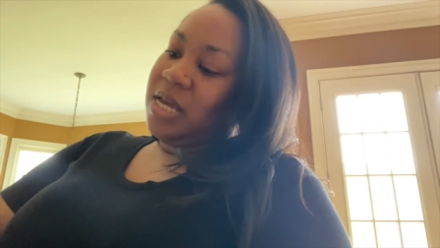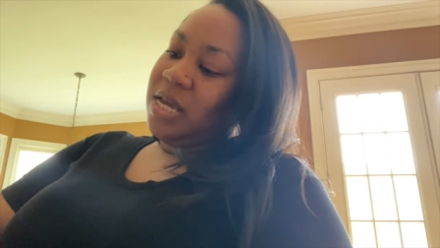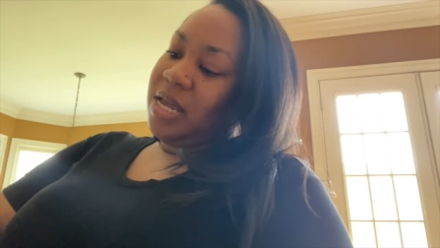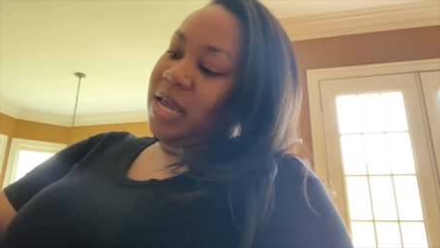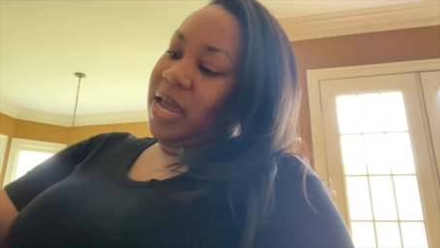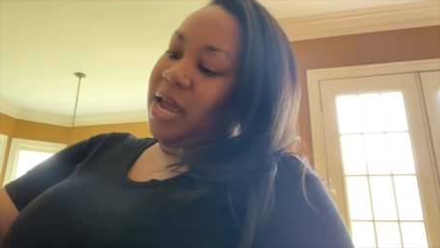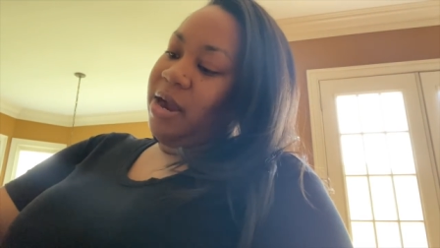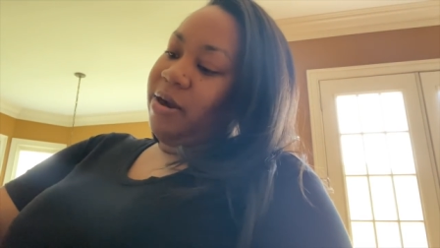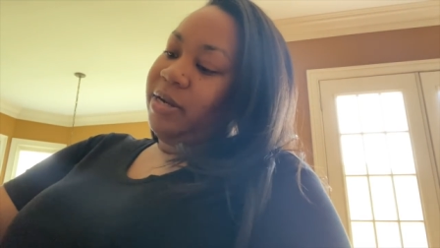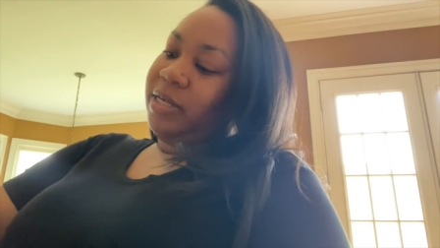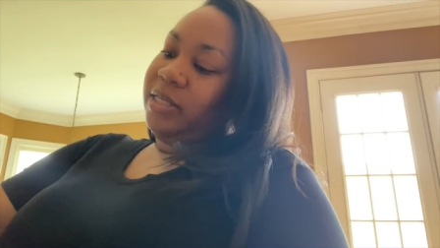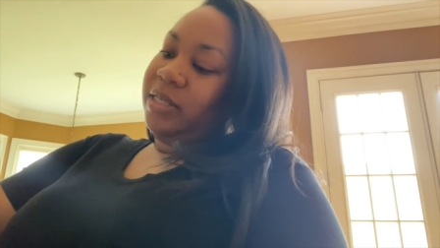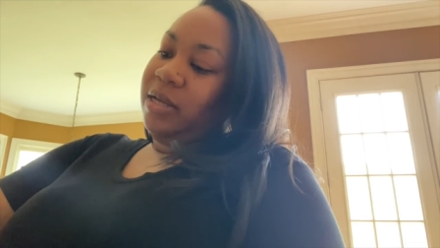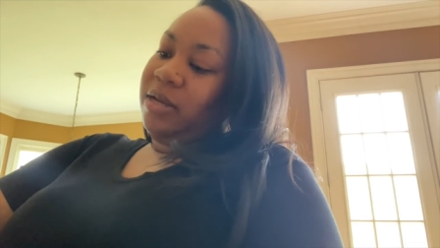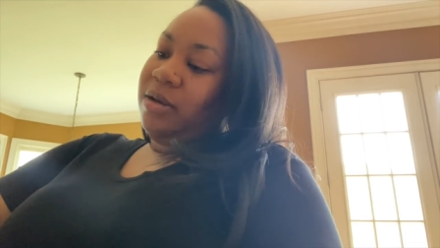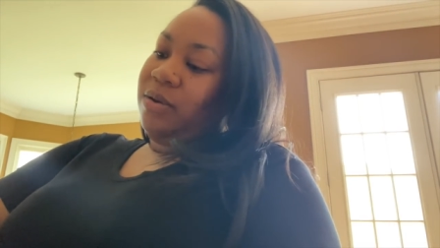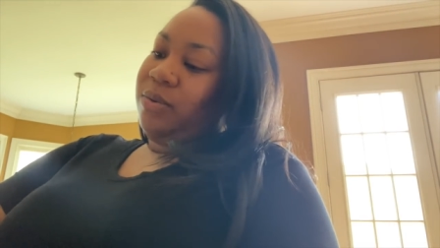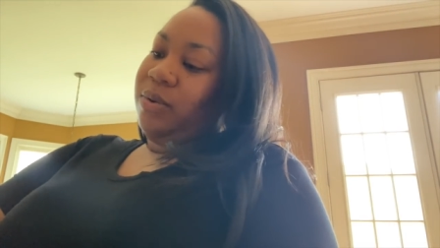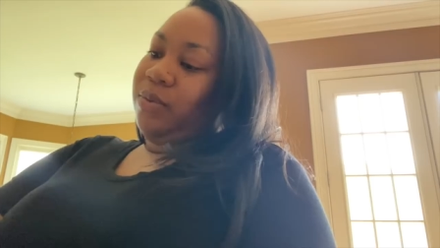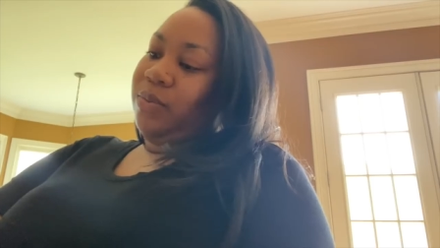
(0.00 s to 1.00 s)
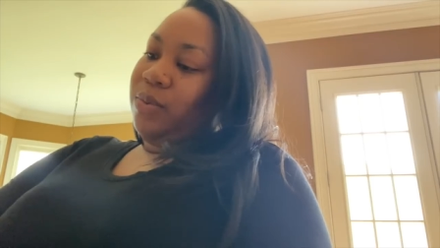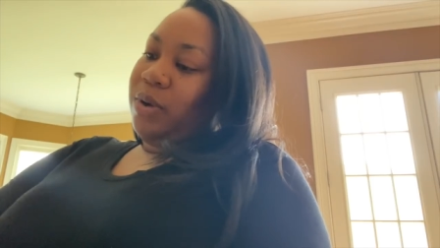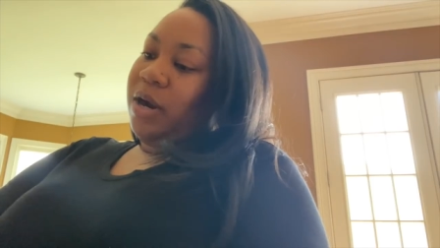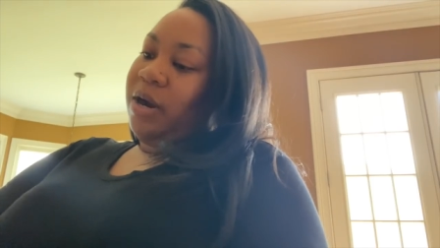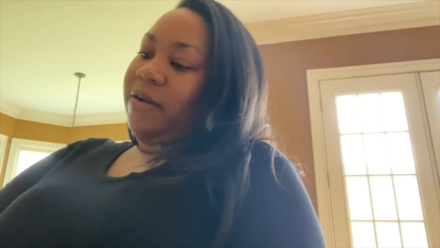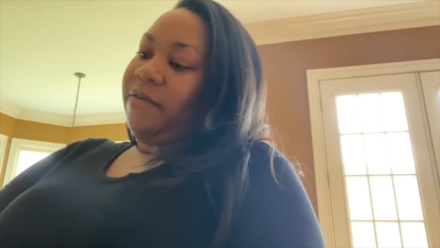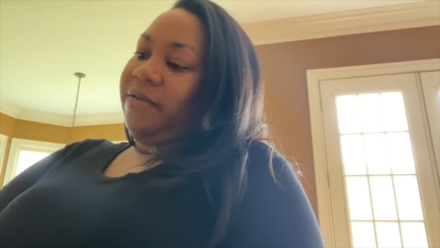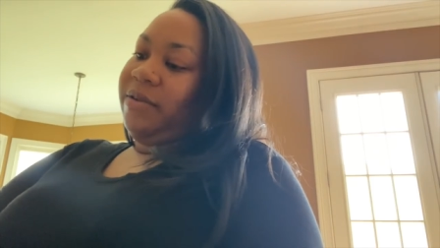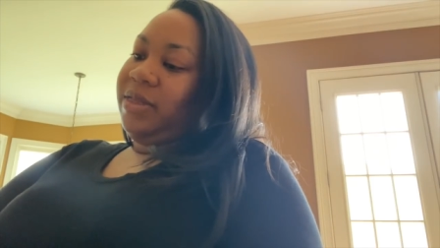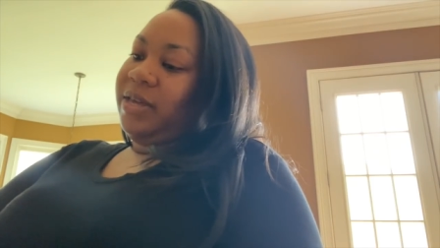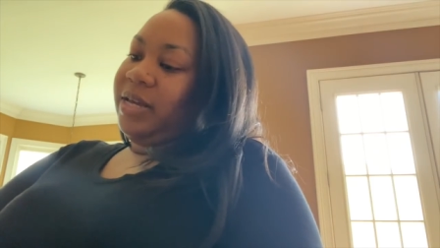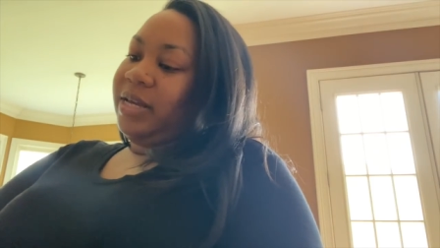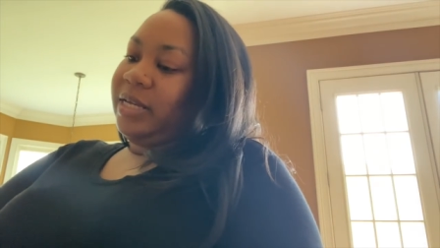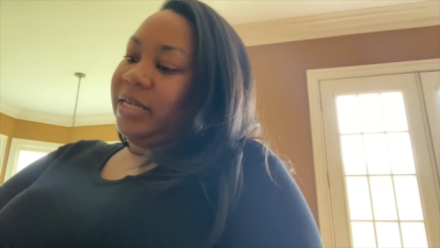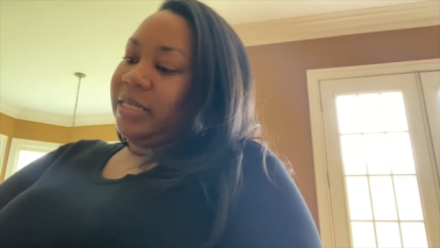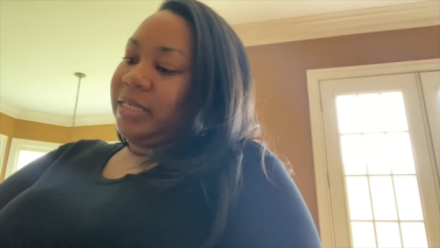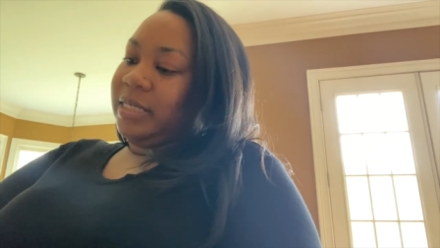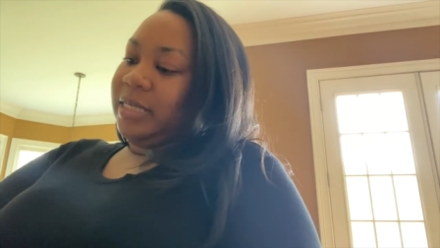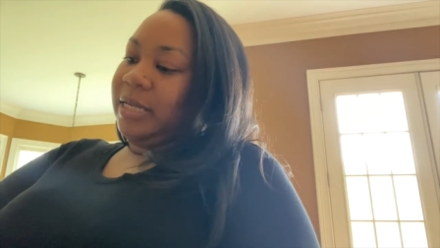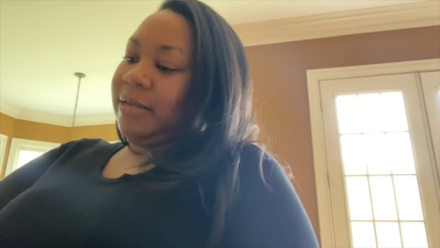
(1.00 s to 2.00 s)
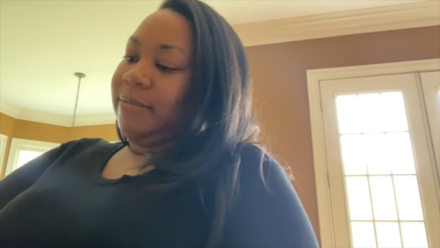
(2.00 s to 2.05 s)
carousel would work for this.